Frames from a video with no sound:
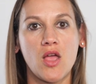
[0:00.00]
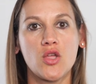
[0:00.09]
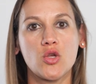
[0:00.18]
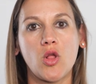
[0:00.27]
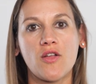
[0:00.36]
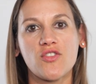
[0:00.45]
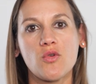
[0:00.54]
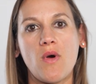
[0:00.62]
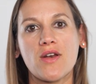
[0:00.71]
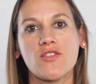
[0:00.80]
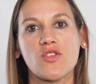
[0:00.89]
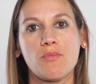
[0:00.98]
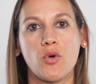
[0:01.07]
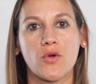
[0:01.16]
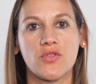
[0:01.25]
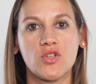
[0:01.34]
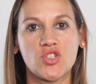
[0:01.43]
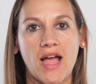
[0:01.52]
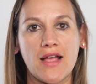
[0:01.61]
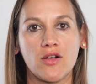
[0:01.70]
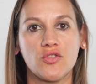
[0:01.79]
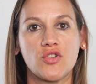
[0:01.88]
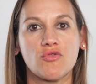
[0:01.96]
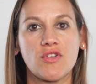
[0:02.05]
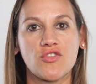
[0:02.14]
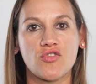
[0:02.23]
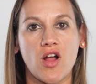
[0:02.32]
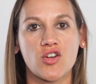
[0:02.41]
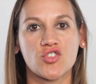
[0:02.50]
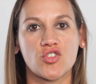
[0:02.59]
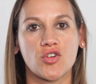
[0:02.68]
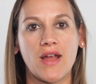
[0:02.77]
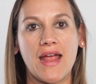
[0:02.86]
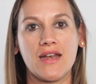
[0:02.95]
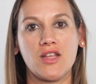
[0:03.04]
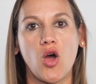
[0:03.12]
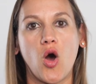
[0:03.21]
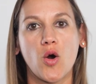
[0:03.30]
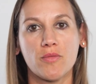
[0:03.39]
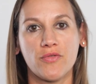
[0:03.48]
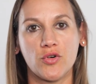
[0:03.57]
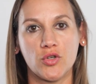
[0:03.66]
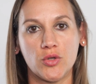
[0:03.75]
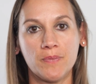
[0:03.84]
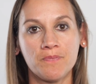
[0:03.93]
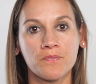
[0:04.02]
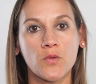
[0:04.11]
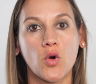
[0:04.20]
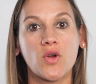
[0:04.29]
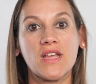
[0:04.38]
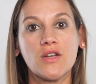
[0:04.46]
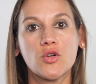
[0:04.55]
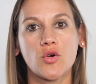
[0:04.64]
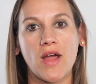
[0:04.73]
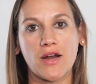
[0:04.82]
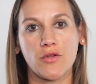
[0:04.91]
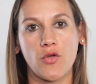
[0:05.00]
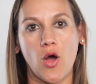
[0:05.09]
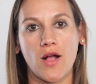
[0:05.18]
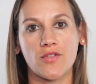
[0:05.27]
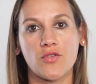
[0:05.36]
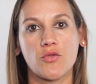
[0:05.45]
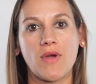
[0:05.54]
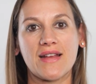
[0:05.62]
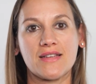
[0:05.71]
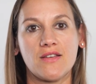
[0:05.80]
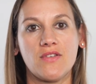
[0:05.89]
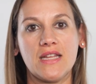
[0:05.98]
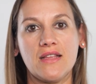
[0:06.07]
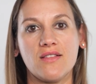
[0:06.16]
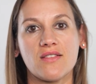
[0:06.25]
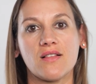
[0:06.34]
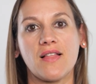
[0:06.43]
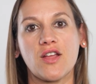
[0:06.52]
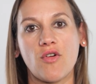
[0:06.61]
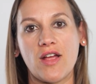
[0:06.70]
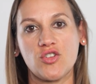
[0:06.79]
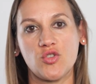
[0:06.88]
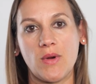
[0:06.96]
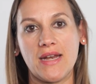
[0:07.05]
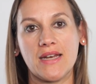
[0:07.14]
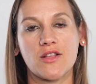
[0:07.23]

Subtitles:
You'll also want to support the child to restructure any harmful or incorrect thoughts through activities like graduated